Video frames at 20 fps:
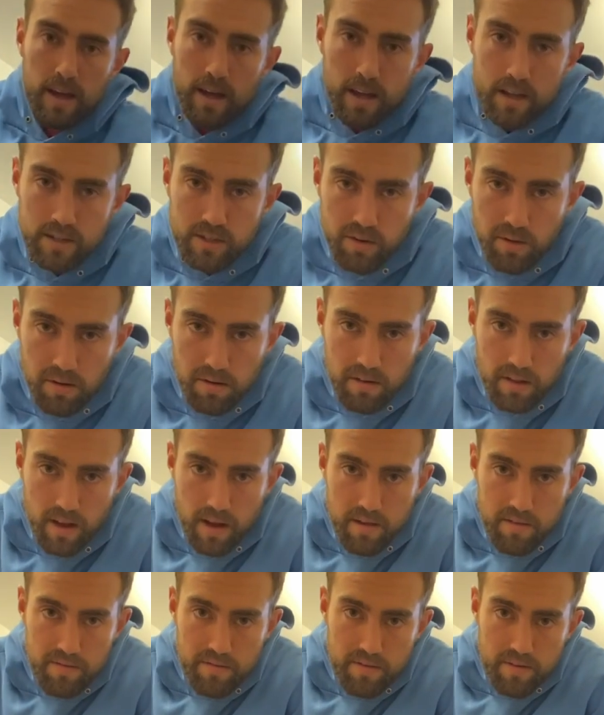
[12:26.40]
Enjoy your
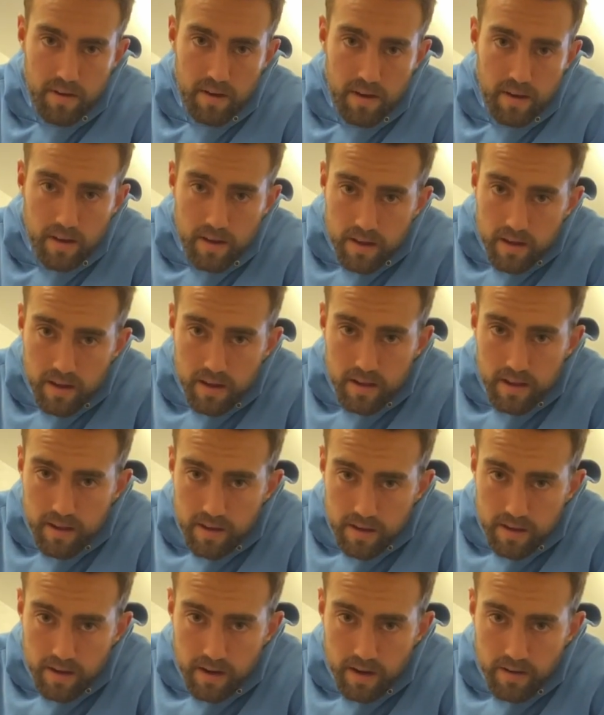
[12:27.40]
life.
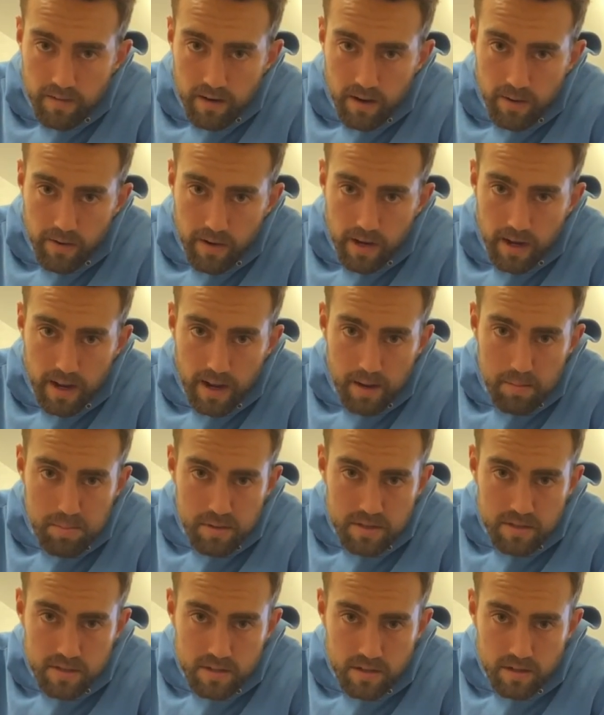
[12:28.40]
You never know what could
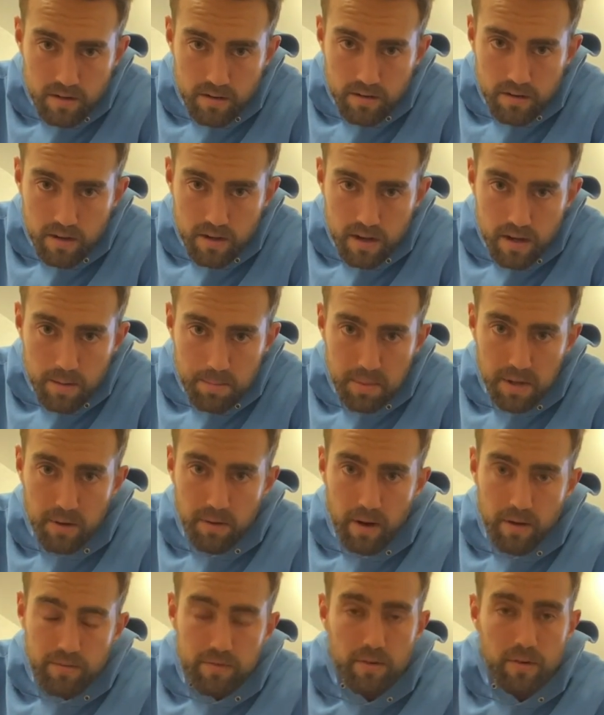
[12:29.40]
happen, so be
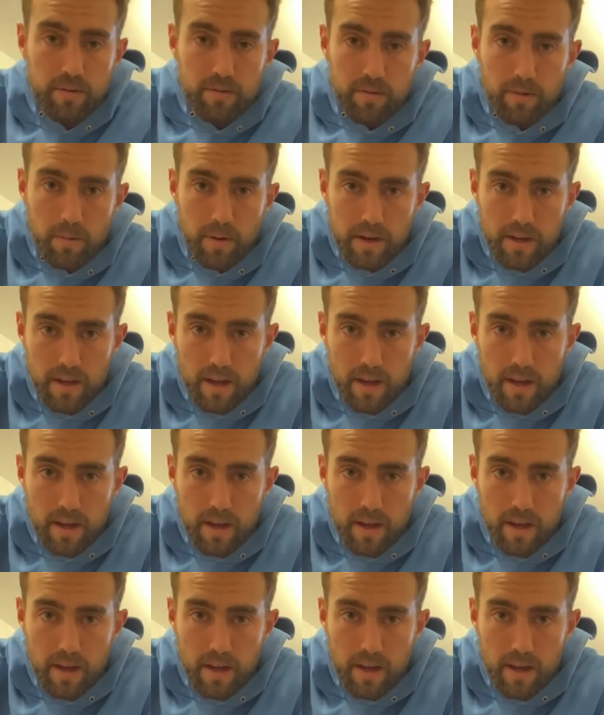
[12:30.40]
grateful for what you